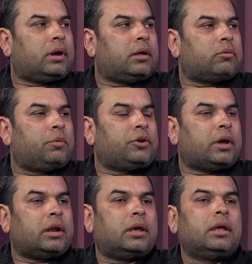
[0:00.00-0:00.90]
well where we mm -hmm.
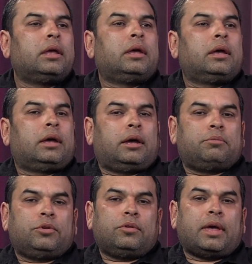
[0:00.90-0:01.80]
try to
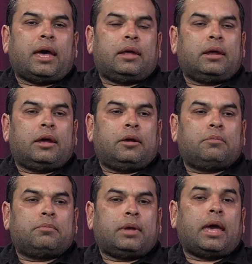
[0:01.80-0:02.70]
um, do that.
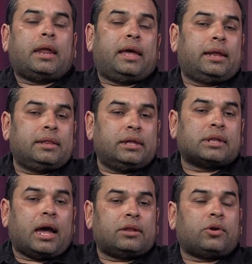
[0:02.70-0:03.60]
Um, and at, at, least
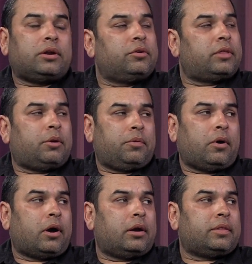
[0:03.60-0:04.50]
I try to do that with the
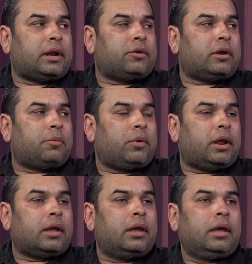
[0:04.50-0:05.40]
art that I try to
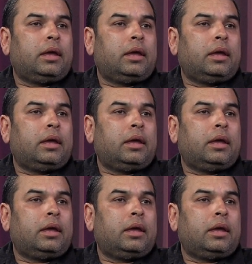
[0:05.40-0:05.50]
bring.